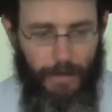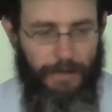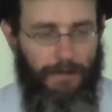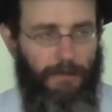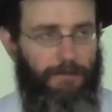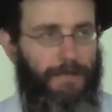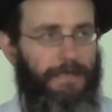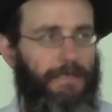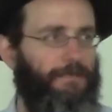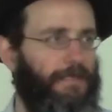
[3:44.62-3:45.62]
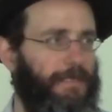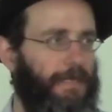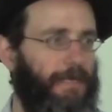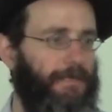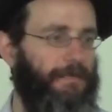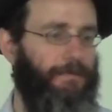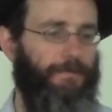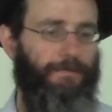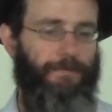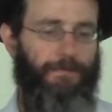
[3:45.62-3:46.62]
Ein Sof means infinite light.
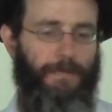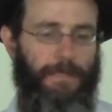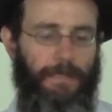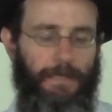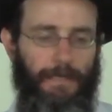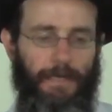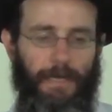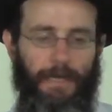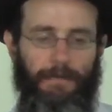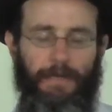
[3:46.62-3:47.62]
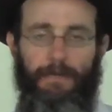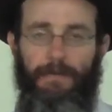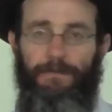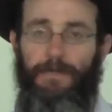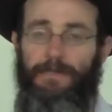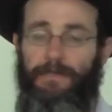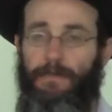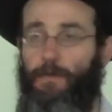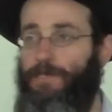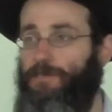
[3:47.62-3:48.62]
And then the
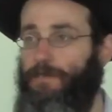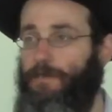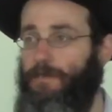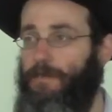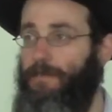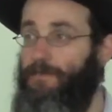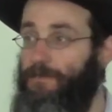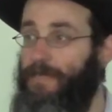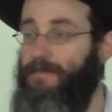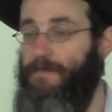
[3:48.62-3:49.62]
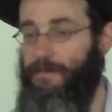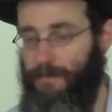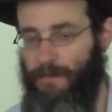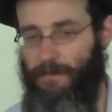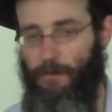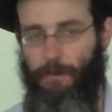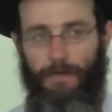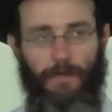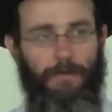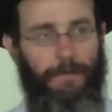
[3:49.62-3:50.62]
first question that this raises, and this is what we
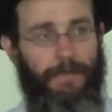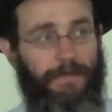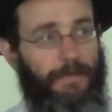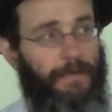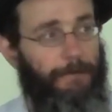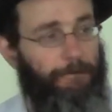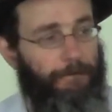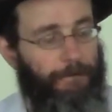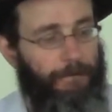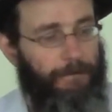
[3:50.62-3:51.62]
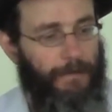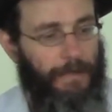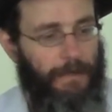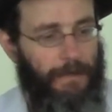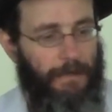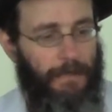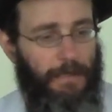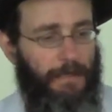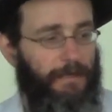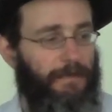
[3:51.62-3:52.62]
talked about yesterday,
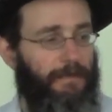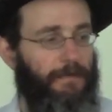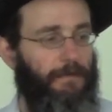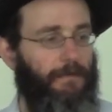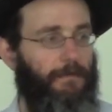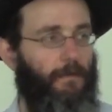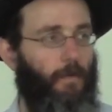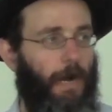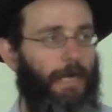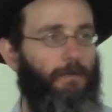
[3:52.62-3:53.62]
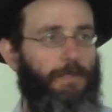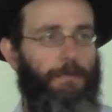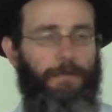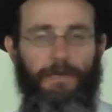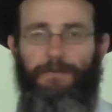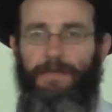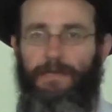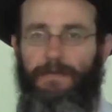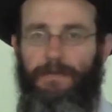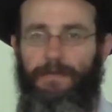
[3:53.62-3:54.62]
is why would a
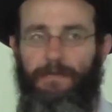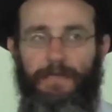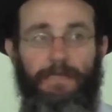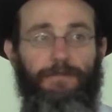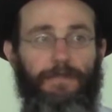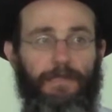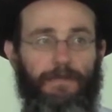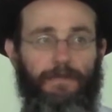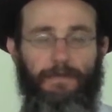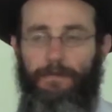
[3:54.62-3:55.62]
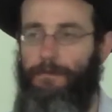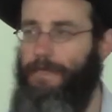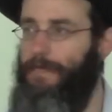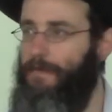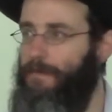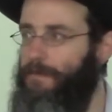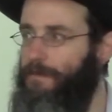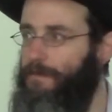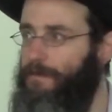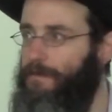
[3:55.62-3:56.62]
perfect, infinite being
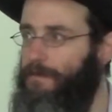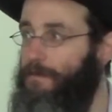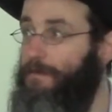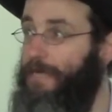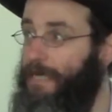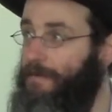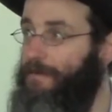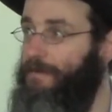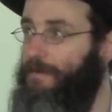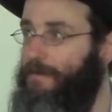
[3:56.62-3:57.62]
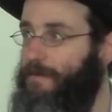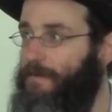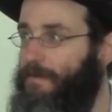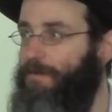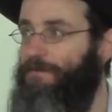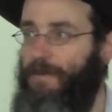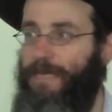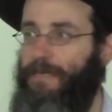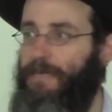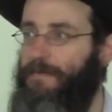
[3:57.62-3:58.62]
create a
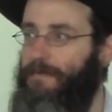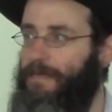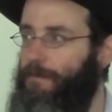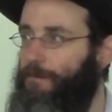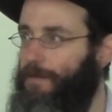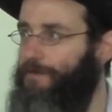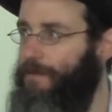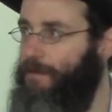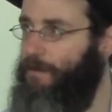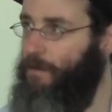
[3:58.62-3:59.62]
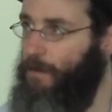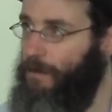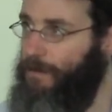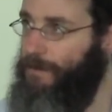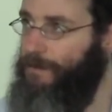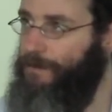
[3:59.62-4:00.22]
finite, imperfect world?